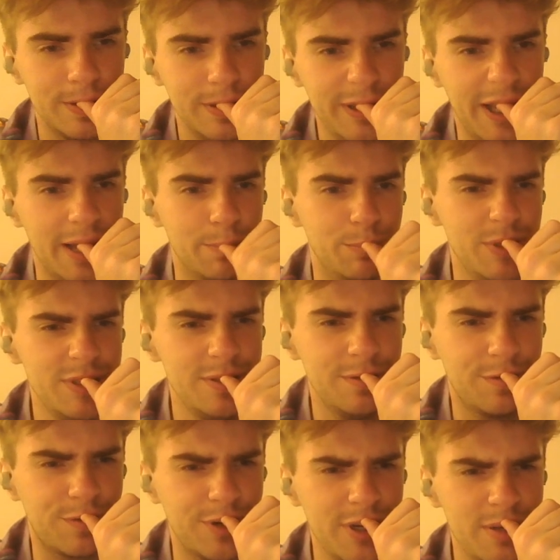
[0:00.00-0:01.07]
Yeah,
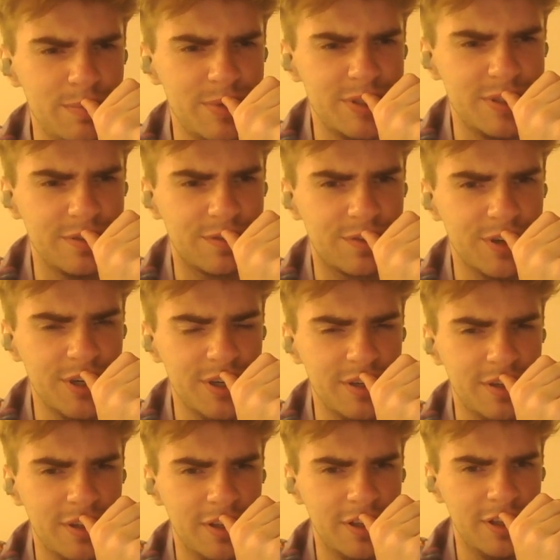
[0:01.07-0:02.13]
bc3,
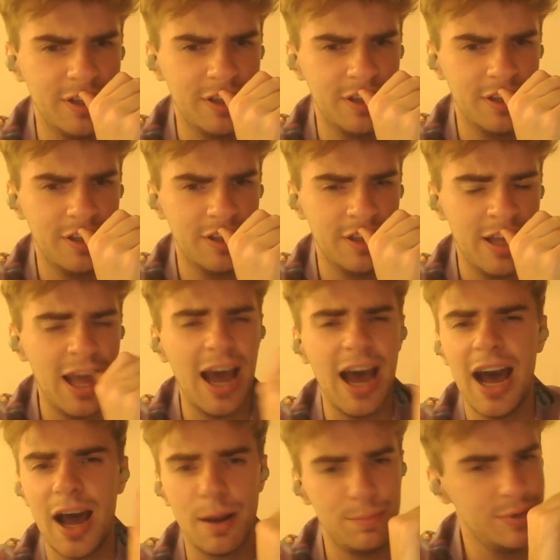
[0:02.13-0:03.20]
bc3.
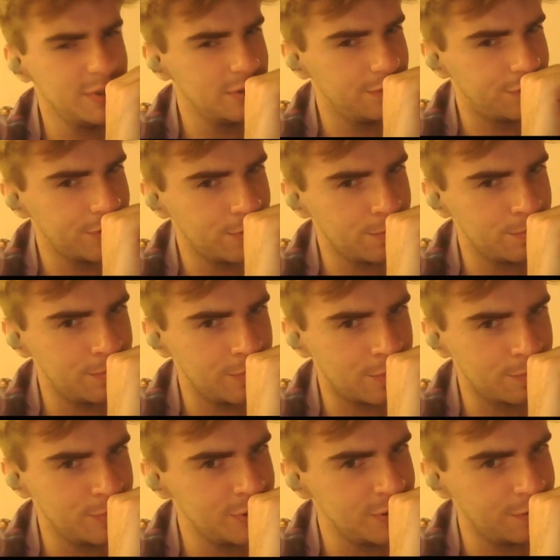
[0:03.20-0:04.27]

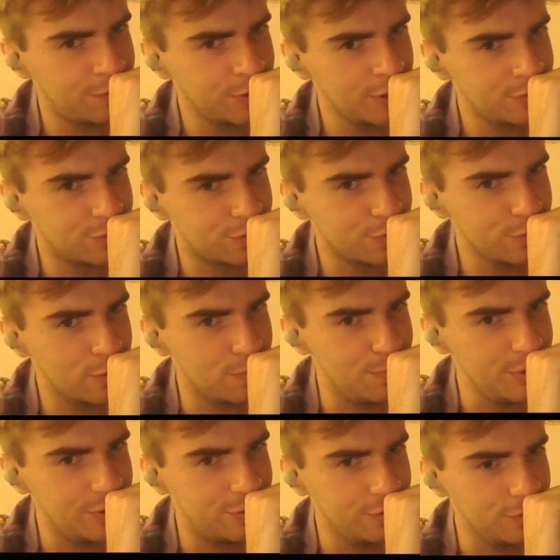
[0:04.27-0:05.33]
bc3 and rook
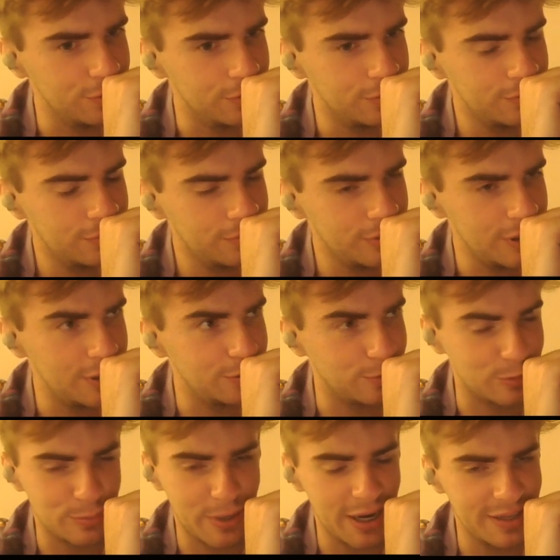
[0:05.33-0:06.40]
b2. It
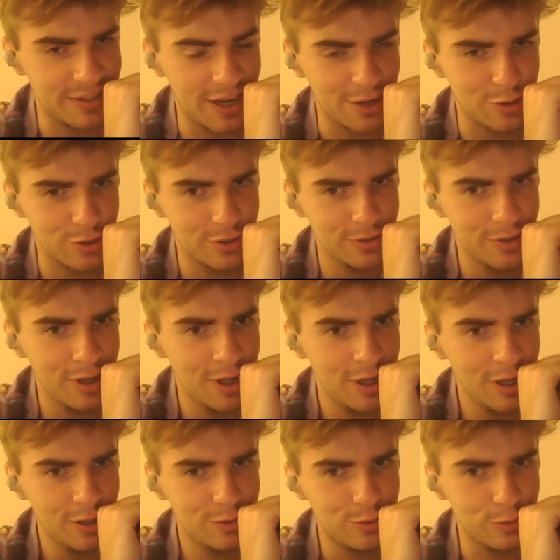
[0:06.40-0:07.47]
was my intention
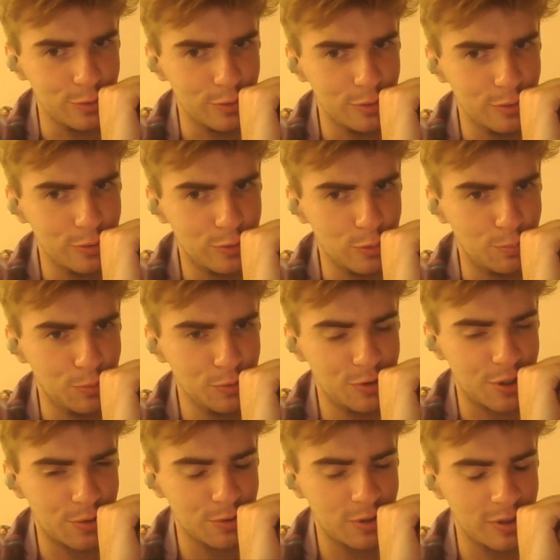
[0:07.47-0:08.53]
to put
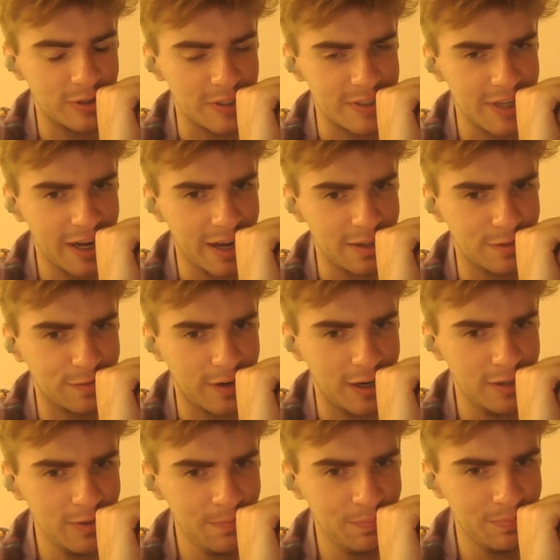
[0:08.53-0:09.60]
the rook on the second
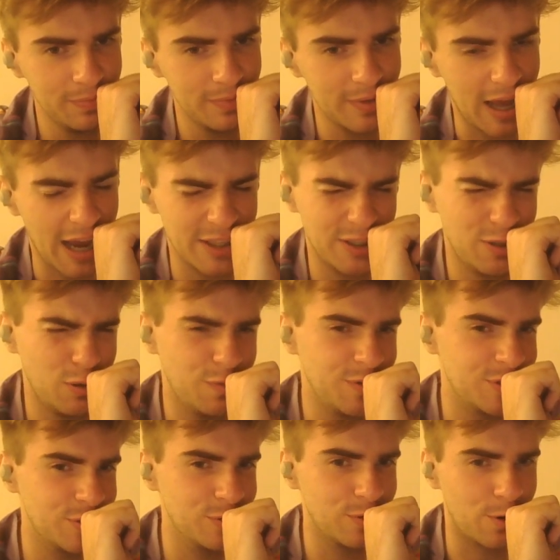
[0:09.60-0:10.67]
file. I don't know if
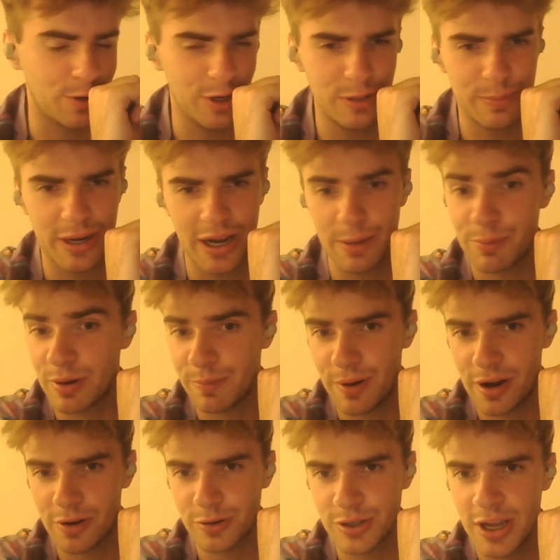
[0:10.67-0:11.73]
it's good or not, but I
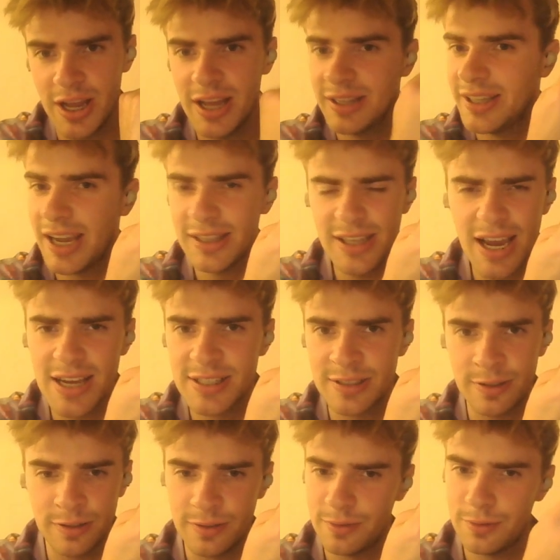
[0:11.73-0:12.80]
prepare rook. The idea
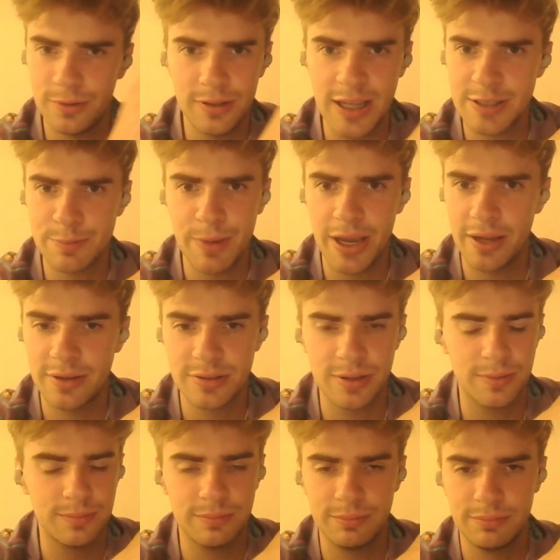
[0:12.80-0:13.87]
is, let's make
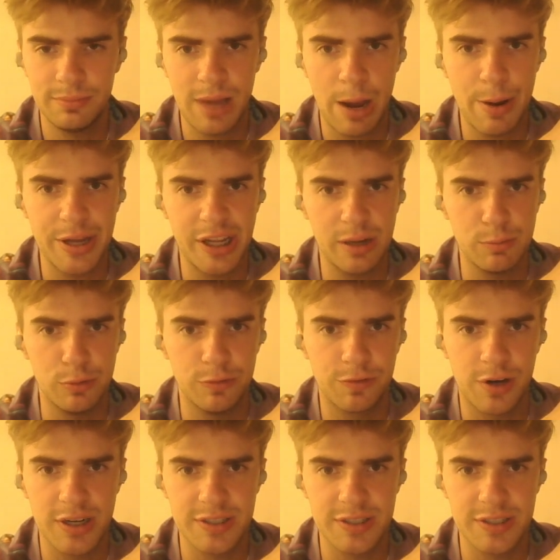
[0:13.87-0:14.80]
some awaiting move.